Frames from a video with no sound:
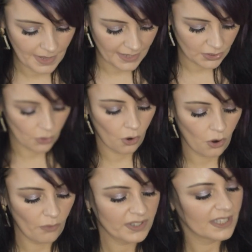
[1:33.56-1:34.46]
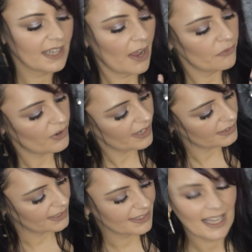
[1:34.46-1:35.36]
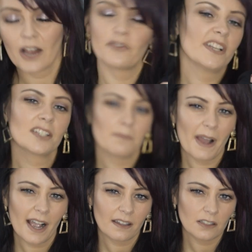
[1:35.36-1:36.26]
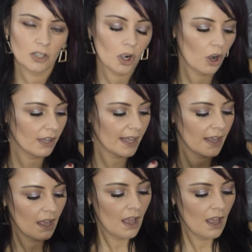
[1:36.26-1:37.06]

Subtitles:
It's got obviously that is that a racer back that you call it?